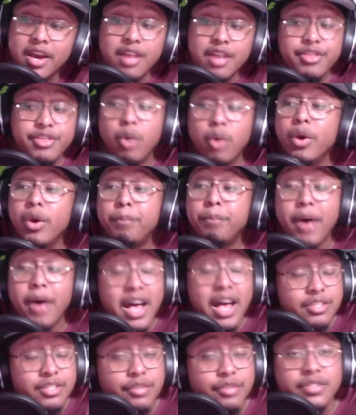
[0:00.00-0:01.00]
there were
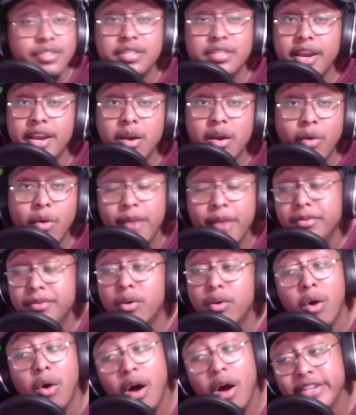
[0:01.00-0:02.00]
positives to take away, but
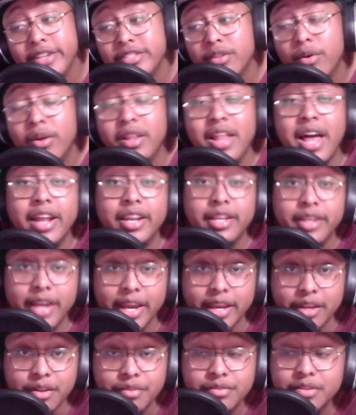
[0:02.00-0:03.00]
there were also a lot of
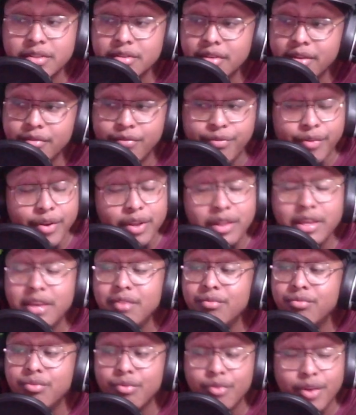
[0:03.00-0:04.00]
negatives. Really,
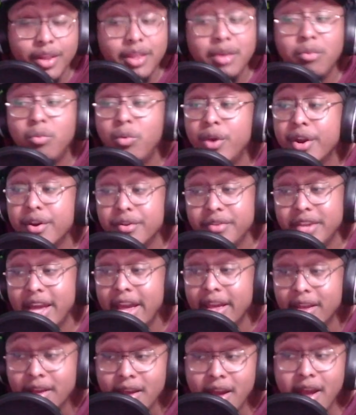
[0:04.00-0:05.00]
really weird
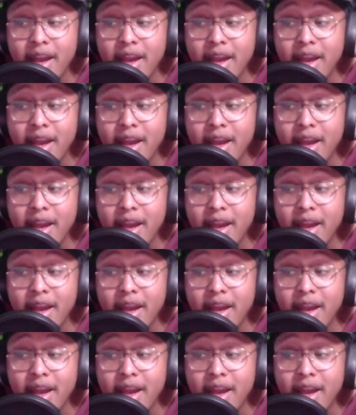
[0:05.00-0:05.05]
day.